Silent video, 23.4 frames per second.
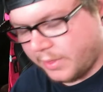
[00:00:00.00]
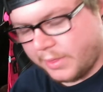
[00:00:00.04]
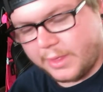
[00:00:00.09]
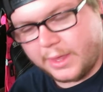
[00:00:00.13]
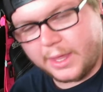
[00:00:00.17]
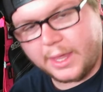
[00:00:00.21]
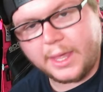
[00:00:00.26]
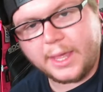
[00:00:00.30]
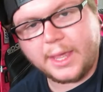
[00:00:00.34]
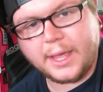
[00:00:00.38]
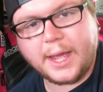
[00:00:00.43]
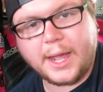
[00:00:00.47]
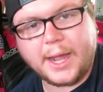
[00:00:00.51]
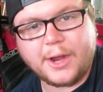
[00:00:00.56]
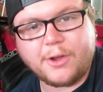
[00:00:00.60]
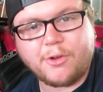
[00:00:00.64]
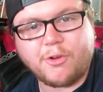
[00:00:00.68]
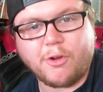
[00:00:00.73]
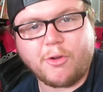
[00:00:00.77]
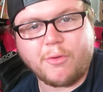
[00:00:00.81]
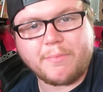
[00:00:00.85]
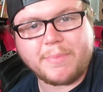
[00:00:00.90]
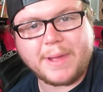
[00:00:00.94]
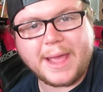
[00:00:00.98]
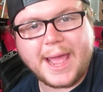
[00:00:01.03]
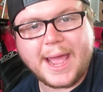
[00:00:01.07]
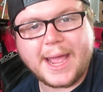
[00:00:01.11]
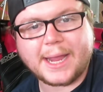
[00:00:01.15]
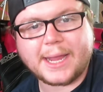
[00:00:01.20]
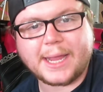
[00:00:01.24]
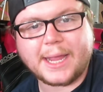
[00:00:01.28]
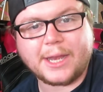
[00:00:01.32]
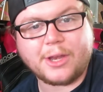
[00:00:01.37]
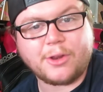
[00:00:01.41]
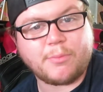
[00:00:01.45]
the hydro
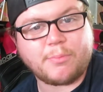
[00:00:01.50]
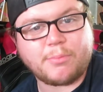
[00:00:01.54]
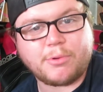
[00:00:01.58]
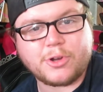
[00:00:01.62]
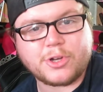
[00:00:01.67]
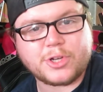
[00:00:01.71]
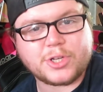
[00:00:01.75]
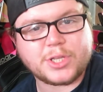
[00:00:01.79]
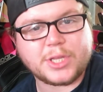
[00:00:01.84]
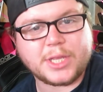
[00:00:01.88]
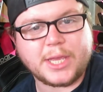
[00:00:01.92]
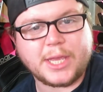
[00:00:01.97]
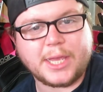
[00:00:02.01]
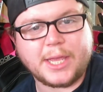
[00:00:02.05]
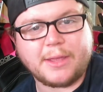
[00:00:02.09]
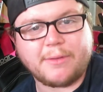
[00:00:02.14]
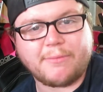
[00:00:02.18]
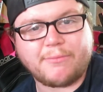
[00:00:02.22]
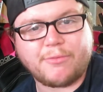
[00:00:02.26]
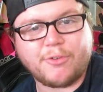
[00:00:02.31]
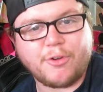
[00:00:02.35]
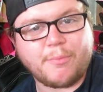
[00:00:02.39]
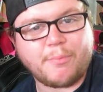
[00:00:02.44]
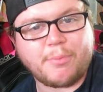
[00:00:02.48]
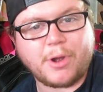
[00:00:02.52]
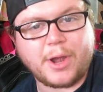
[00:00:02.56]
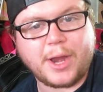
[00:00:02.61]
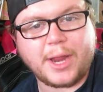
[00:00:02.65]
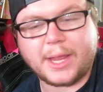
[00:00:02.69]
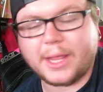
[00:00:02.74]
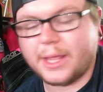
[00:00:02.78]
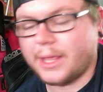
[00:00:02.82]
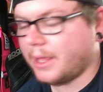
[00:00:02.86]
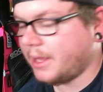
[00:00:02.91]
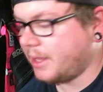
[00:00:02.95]
back and you push the foot
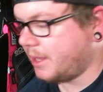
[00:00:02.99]
brake,